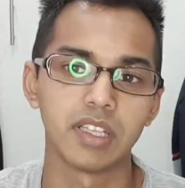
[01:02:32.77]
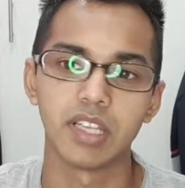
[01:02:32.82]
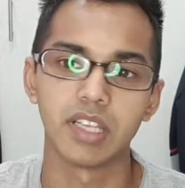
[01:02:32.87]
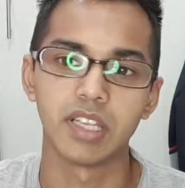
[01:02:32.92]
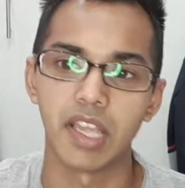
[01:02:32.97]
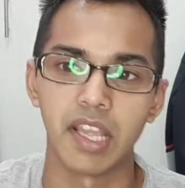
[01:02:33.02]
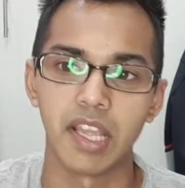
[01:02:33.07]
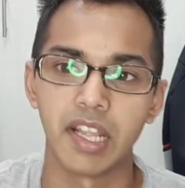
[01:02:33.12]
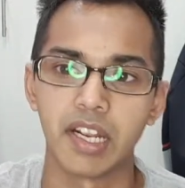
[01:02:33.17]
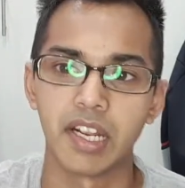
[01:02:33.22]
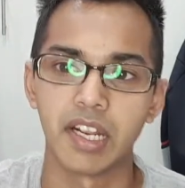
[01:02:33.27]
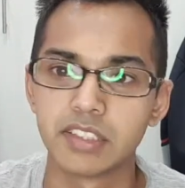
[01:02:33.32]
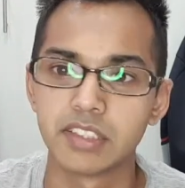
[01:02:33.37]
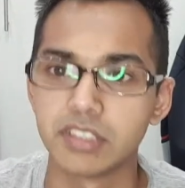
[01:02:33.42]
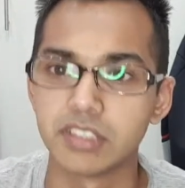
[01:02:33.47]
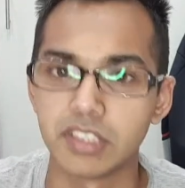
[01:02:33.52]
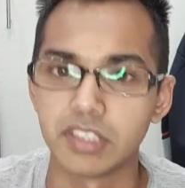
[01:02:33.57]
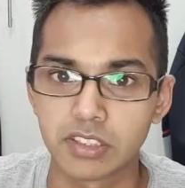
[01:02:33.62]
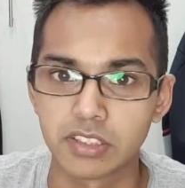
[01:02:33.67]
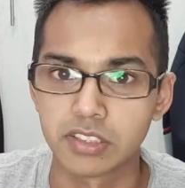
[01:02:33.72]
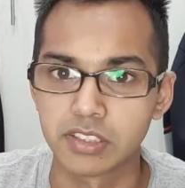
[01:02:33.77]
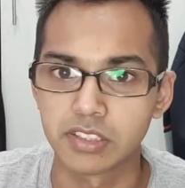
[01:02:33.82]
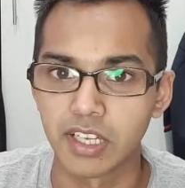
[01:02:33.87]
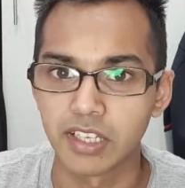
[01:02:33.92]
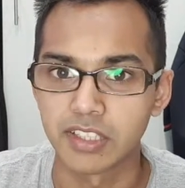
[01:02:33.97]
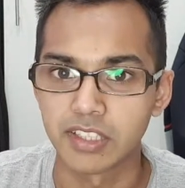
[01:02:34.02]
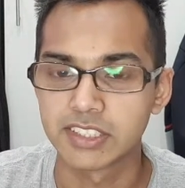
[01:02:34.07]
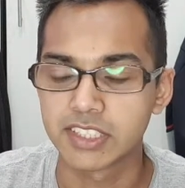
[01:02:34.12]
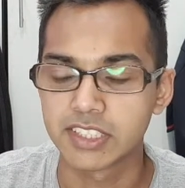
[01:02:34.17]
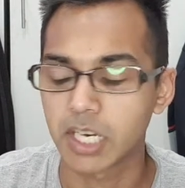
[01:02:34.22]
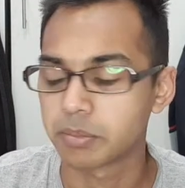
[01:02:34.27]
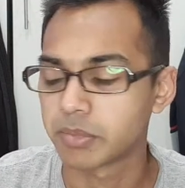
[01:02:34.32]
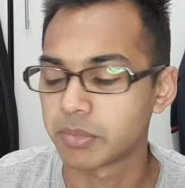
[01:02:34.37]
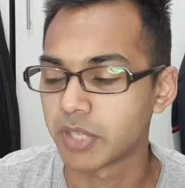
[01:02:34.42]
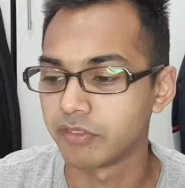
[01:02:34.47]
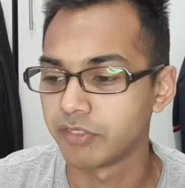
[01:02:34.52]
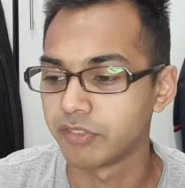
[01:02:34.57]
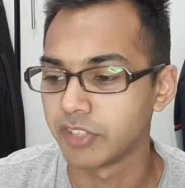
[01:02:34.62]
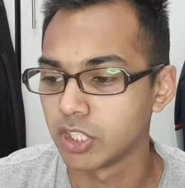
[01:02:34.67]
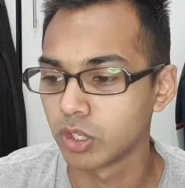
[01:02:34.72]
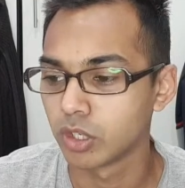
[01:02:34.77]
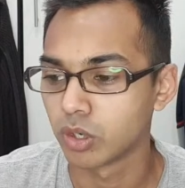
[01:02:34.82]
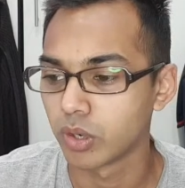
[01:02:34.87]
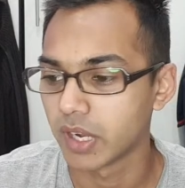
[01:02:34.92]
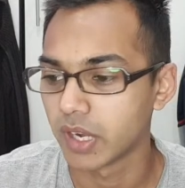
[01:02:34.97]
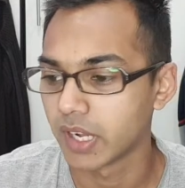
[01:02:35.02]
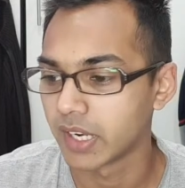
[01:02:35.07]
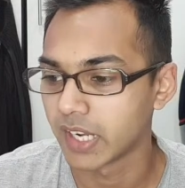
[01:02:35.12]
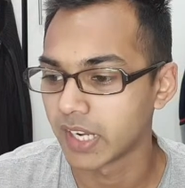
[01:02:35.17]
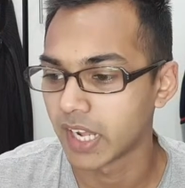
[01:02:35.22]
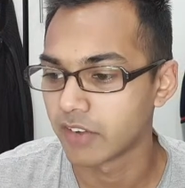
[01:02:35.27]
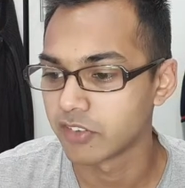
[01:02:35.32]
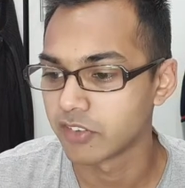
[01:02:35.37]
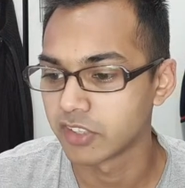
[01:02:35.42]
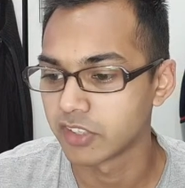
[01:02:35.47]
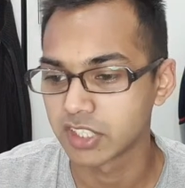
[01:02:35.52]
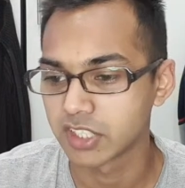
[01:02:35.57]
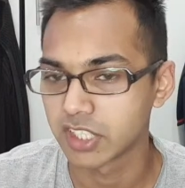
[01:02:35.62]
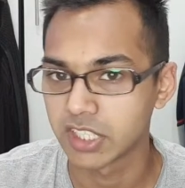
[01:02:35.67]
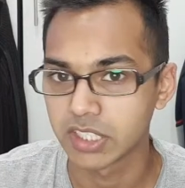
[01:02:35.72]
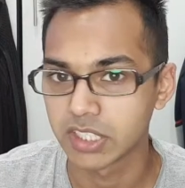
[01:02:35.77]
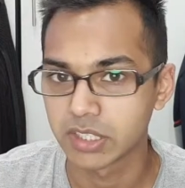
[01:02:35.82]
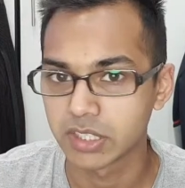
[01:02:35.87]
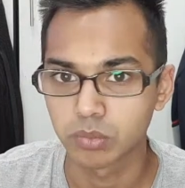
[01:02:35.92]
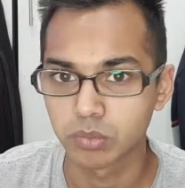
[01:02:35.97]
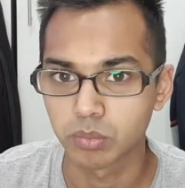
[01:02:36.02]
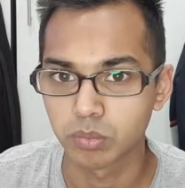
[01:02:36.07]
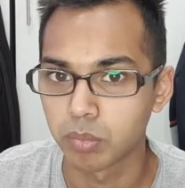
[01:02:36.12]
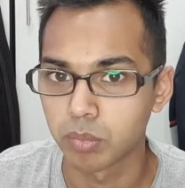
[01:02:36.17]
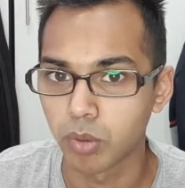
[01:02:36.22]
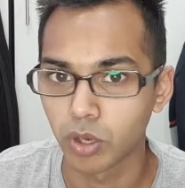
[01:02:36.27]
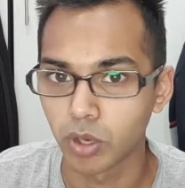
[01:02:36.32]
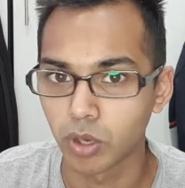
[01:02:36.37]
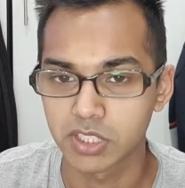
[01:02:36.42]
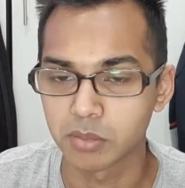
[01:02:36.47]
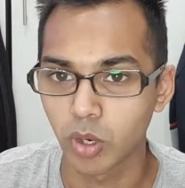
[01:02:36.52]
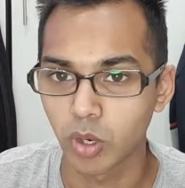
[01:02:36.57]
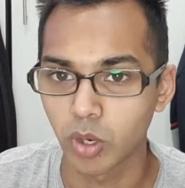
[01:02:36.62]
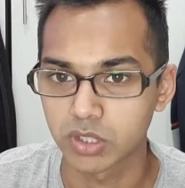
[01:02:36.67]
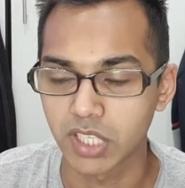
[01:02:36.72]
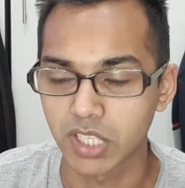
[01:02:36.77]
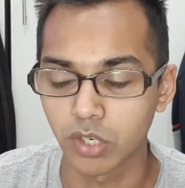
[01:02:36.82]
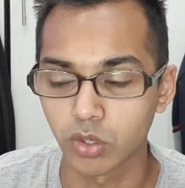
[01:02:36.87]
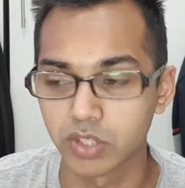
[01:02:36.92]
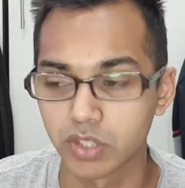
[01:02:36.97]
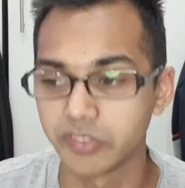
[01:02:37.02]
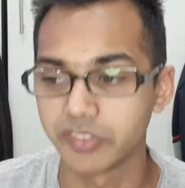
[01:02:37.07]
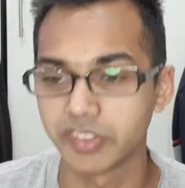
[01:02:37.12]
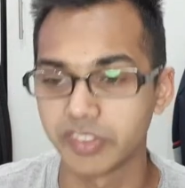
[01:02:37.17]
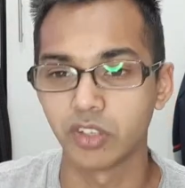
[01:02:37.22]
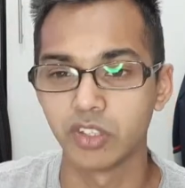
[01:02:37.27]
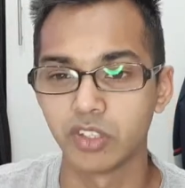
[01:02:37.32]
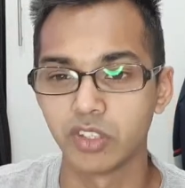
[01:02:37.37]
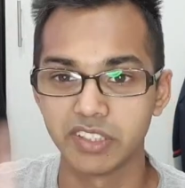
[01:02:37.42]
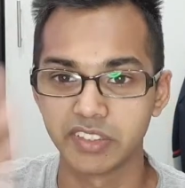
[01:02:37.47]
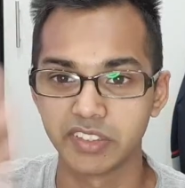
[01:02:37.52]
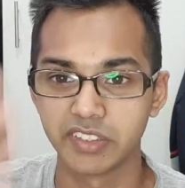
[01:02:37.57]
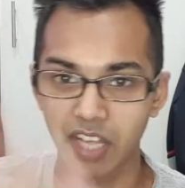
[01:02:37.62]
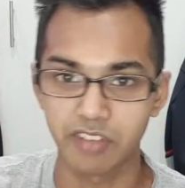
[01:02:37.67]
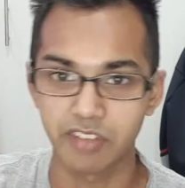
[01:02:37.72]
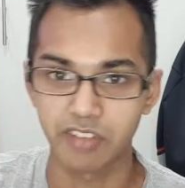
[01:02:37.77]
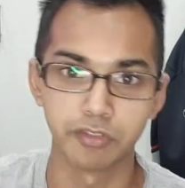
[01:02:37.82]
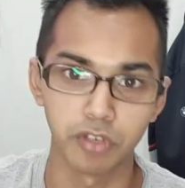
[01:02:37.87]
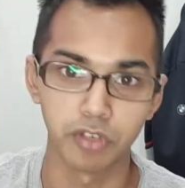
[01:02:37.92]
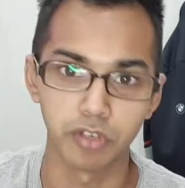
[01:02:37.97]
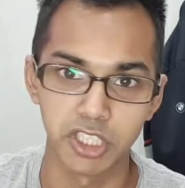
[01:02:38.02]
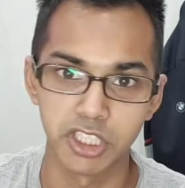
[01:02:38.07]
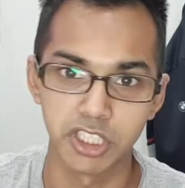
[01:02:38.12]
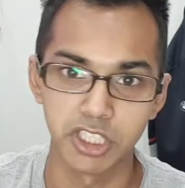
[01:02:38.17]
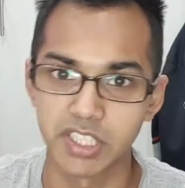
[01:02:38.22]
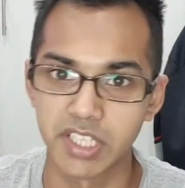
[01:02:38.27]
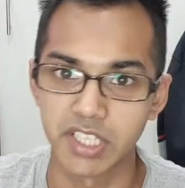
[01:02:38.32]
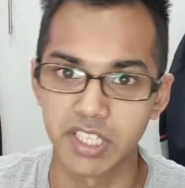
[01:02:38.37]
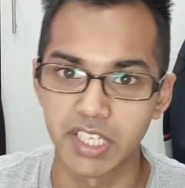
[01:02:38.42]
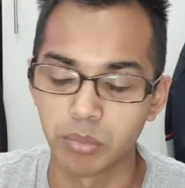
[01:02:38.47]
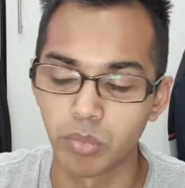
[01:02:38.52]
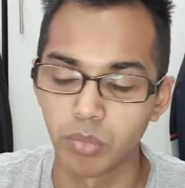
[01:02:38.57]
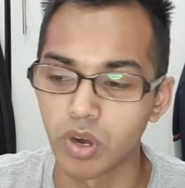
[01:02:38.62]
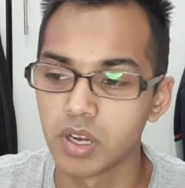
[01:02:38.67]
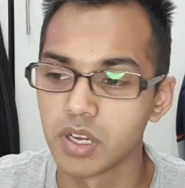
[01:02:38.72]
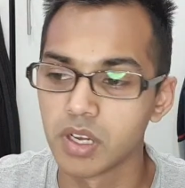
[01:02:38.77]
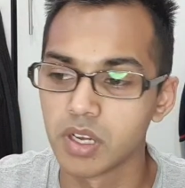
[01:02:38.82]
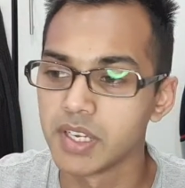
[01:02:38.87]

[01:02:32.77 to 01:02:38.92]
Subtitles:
and I scrapped that video and haven't really bothered about it. I don't even have the footage anymore.